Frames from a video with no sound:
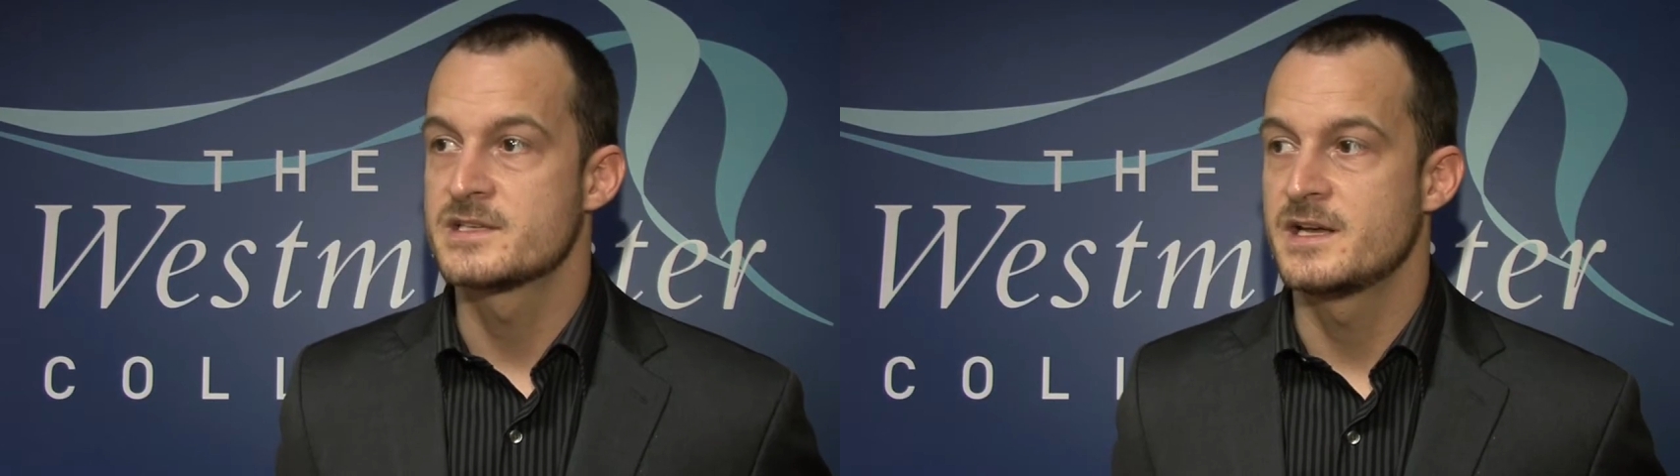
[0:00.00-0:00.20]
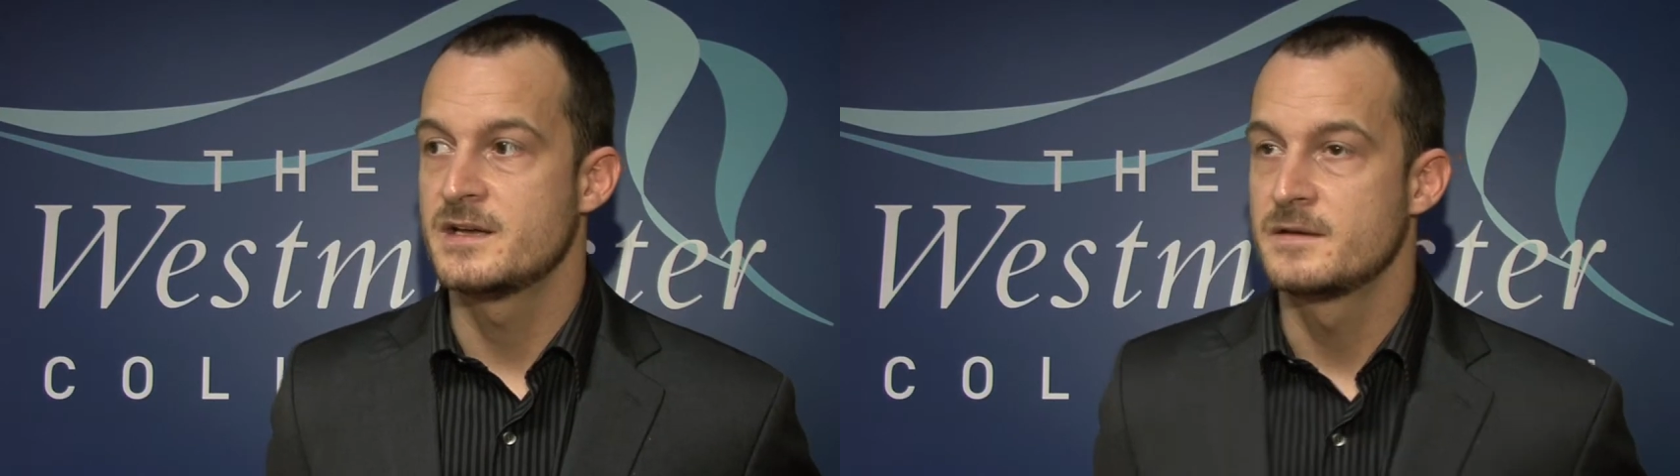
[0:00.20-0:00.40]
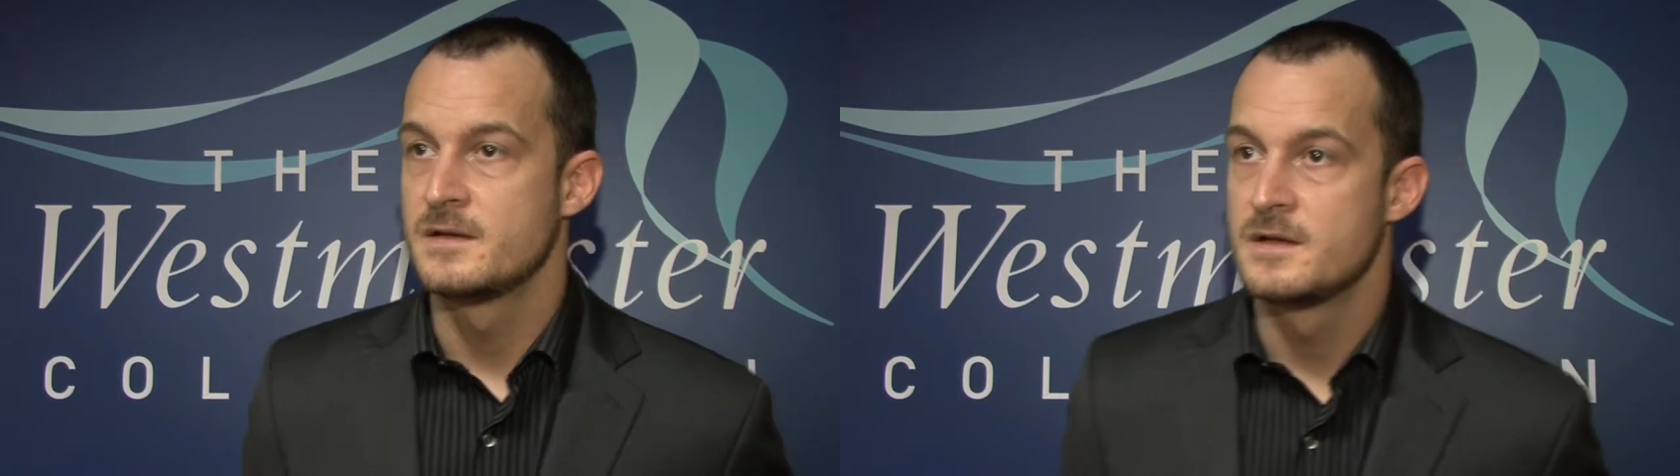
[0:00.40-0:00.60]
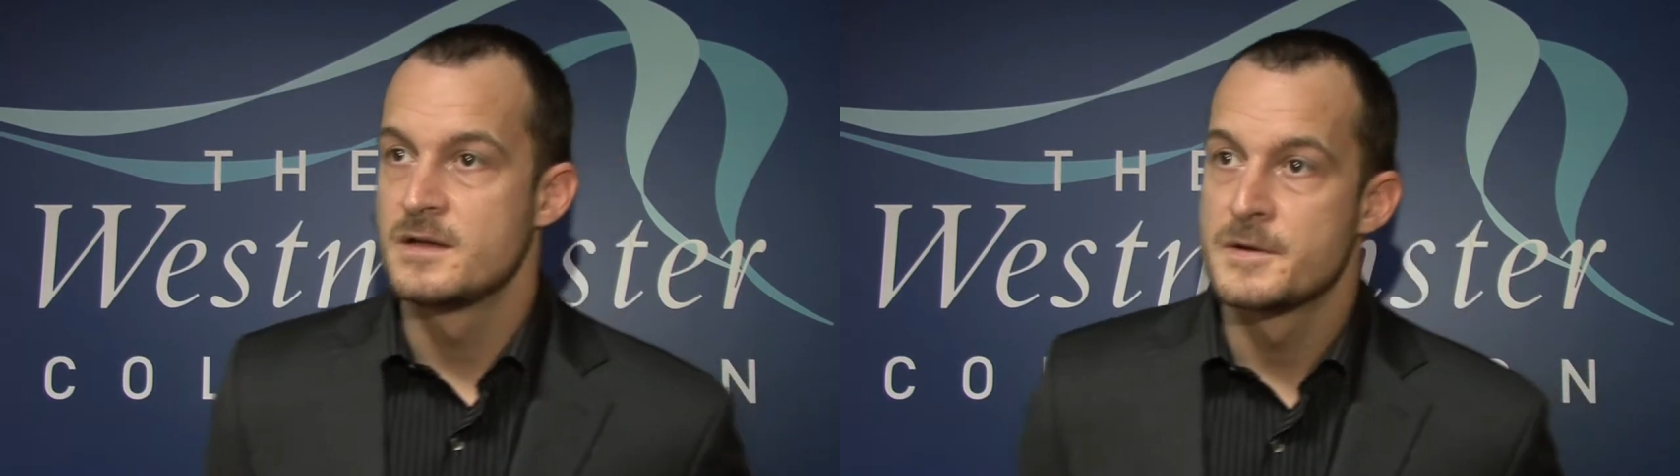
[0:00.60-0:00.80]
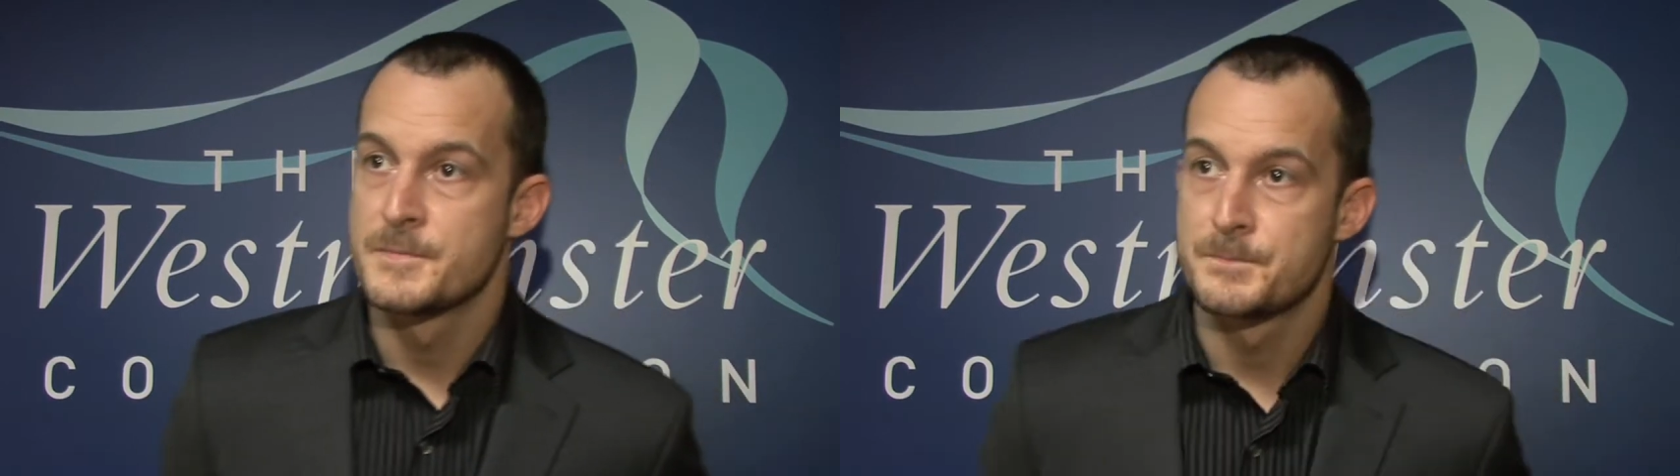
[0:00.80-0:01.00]
How long has that been
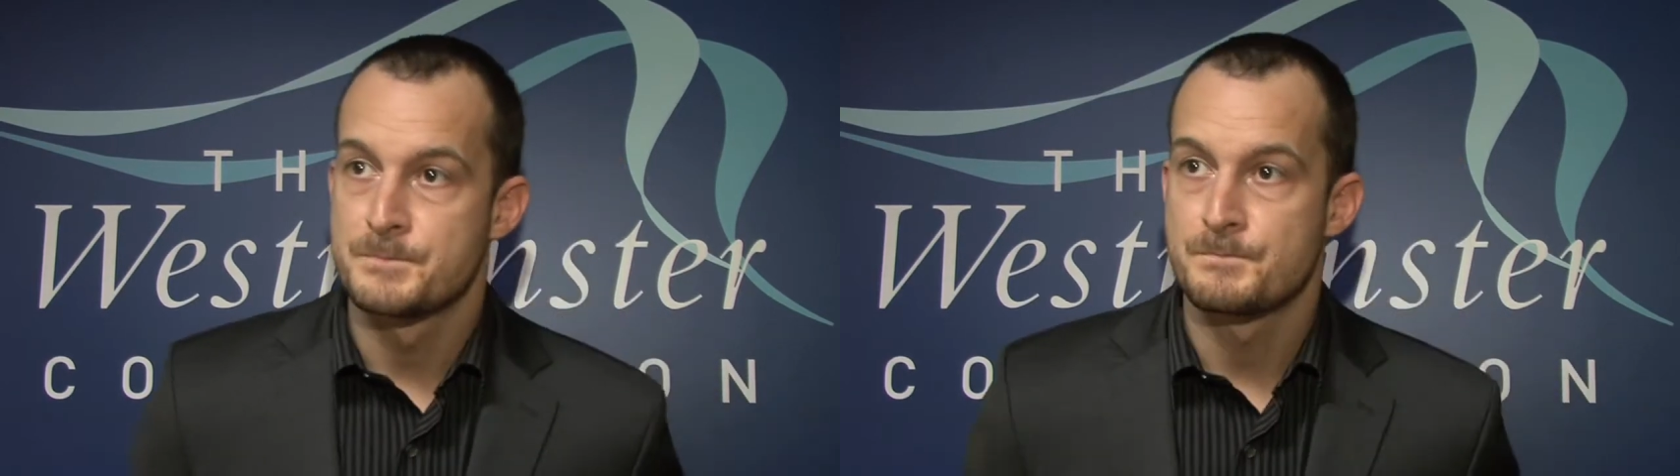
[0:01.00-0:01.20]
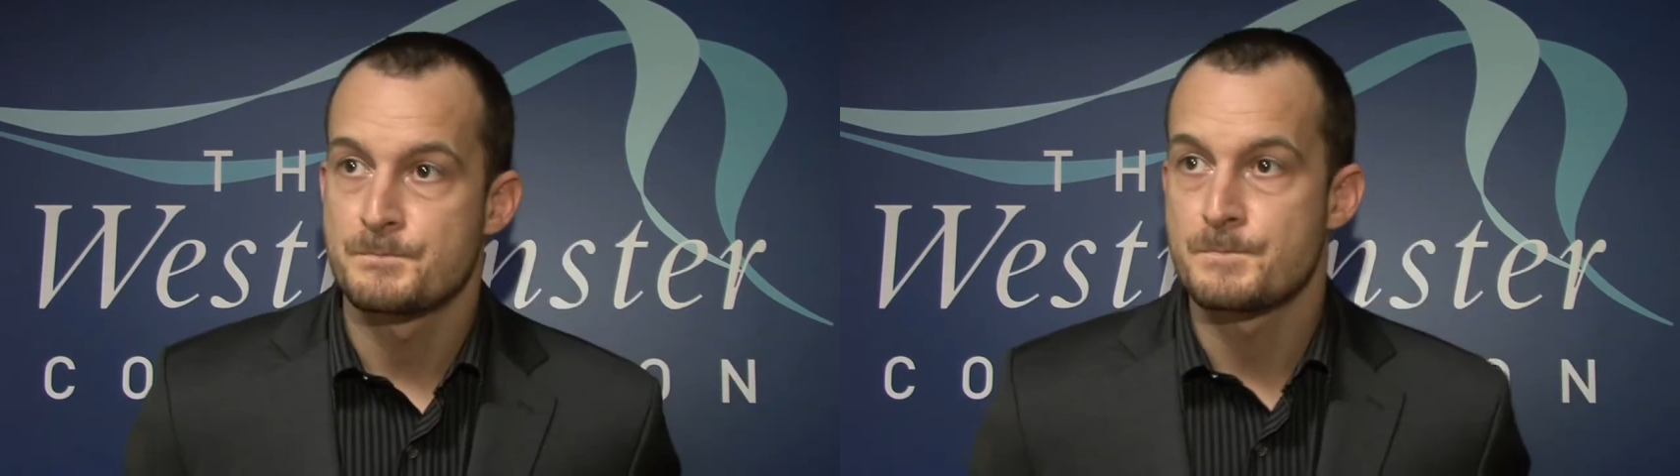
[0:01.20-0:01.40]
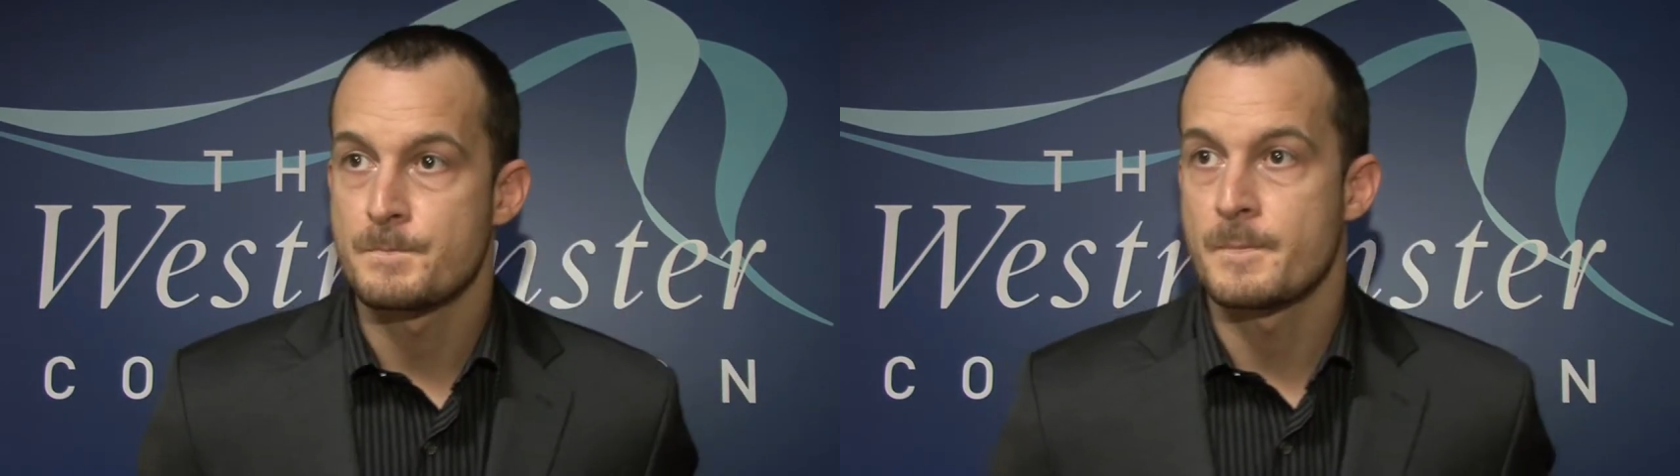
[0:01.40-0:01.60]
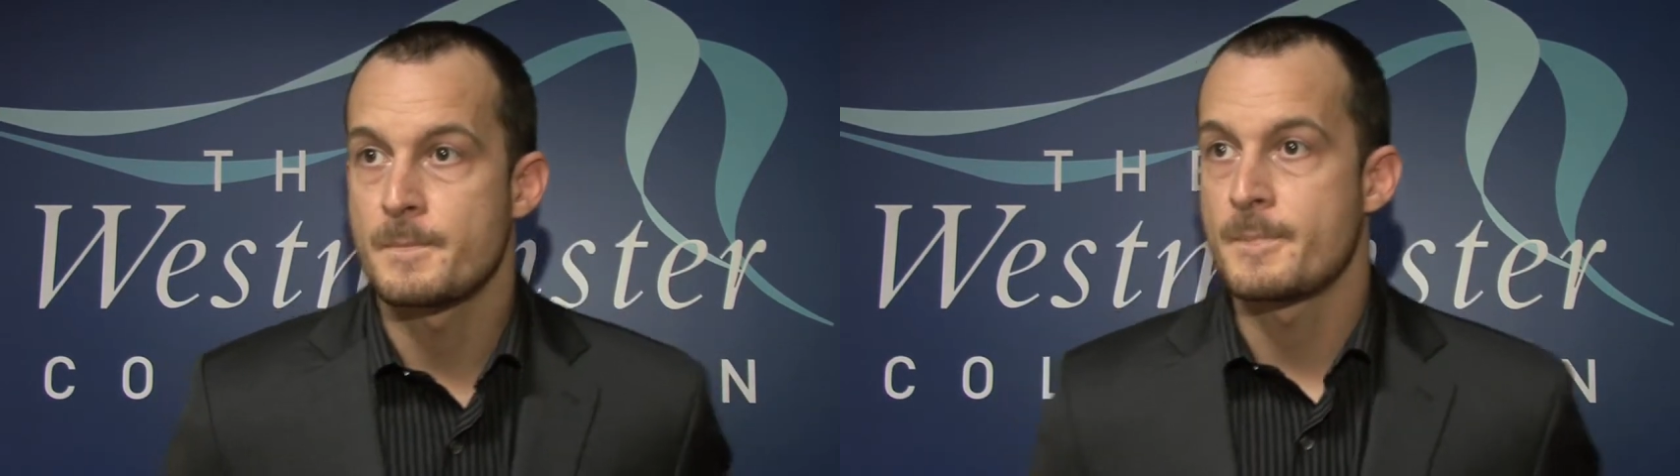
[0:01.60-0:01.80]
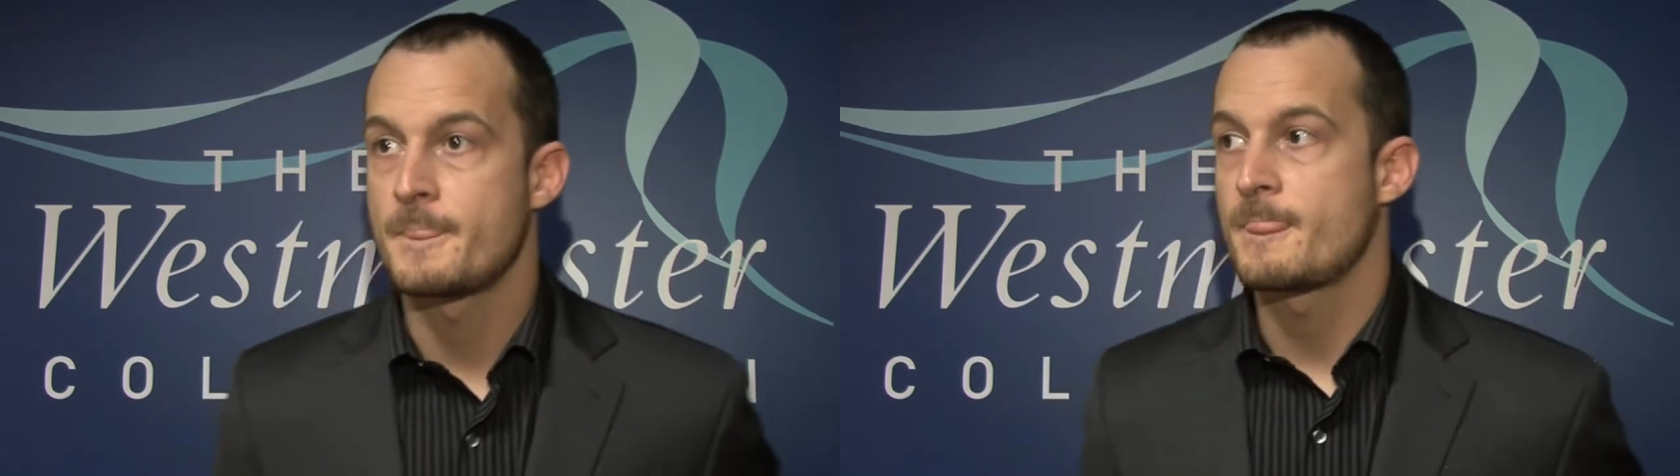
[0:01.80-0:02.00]
going
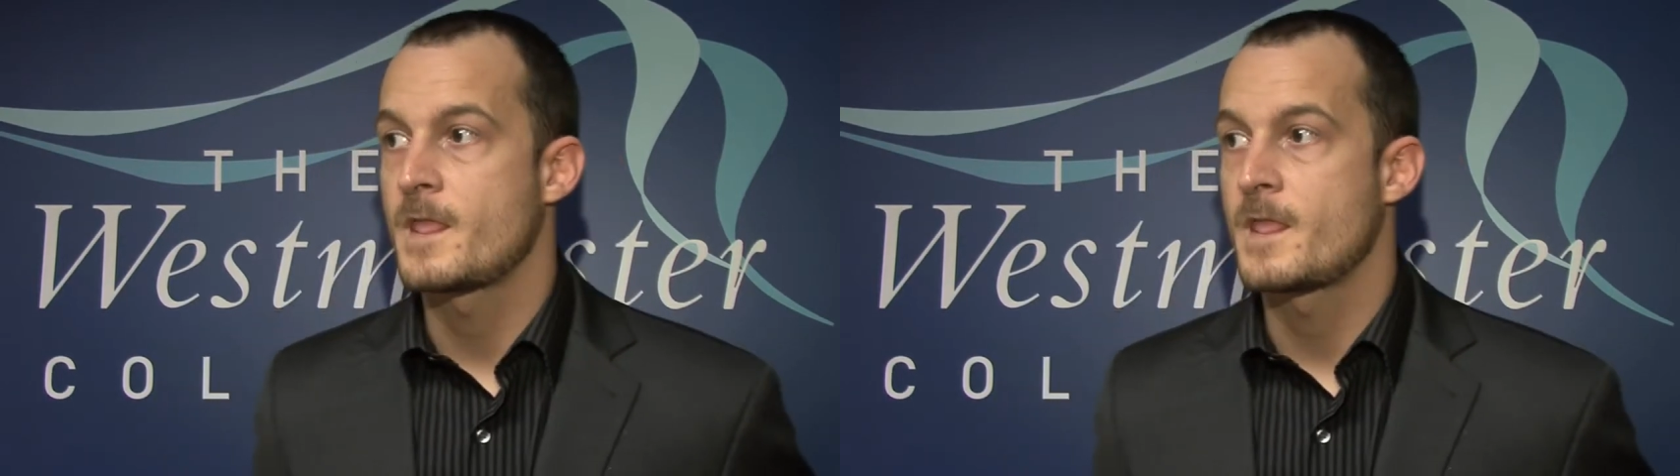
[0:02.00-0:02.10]
on?